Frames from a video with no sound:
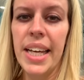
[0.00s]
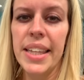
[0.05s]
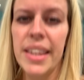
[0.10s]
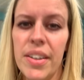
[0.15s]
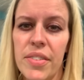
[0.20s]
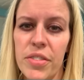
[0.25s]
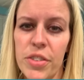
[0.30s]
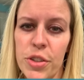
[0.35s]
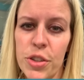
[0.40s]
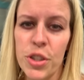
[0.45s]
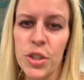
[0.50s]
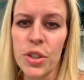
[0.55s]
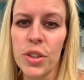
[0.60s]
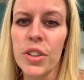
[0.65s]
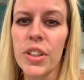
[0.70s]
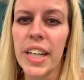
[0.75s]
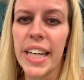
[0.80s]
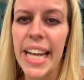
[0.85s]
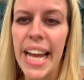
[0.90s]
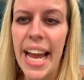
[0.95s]
thought for
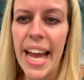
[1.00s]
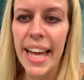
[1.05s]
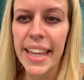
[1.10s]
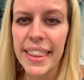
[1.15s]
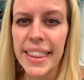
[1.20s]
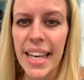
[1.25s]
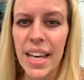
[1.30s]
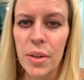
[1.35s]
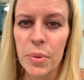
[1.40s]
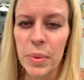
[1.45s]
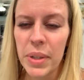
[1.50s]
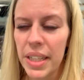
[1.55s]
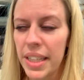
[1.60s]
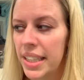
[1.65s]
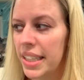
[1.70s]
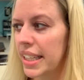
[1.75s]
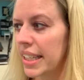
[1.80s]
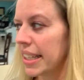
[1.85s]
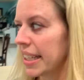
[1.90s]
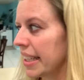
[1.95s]
sure I had that
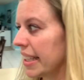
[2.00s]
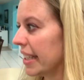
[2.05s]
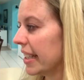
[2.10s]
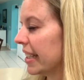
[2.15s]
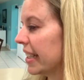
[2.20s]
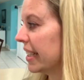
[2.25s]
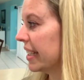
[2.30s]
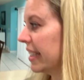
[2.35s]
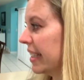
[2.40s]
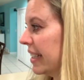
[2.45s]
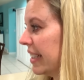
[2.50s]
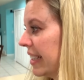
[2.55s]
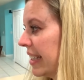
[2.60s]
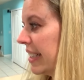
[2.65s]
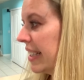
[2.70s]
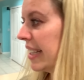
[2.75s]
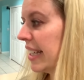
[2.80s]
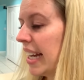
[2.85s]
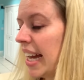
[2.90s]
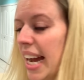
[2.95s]
one.
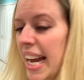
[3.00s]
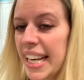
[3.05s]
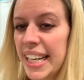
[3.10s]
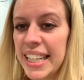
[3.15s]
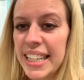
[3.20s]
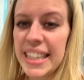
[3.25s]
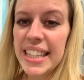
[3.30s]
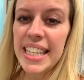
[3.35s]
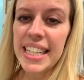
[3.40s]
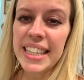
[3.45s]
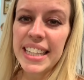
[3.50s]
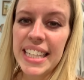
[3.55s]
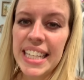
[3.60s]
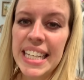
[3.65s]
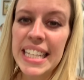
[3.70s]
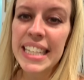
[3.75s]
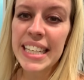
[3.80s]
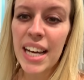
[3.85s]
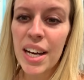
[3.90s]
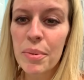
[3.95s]
I didn't think that
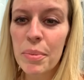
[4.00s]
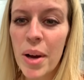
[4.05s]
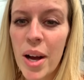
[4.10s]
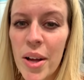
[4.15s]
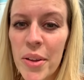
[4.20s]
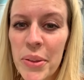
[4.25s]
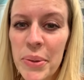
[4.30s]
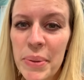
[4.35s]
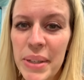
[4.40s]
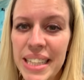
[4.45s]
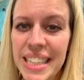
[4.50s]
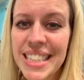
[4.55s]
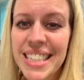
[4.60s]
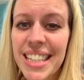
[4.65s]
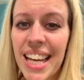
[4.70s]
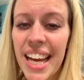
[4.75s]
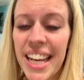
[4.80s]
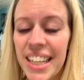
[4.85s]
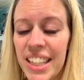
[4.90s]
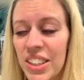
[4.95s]
he'd come all the way
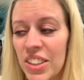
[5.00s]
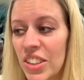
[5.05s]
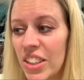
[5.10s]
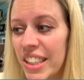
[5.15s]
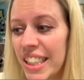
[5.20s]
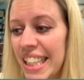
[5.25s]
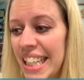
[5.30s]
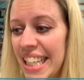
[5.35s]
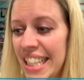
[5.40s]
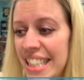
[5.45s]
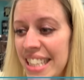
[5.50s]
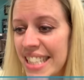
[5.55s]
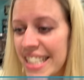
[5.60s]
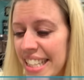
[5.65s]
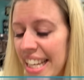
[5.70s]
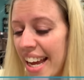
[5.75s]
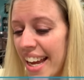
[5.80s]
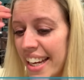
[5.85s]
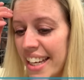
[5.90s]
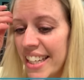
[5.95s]
inside and look
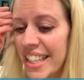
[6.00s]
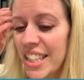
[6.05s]
inside.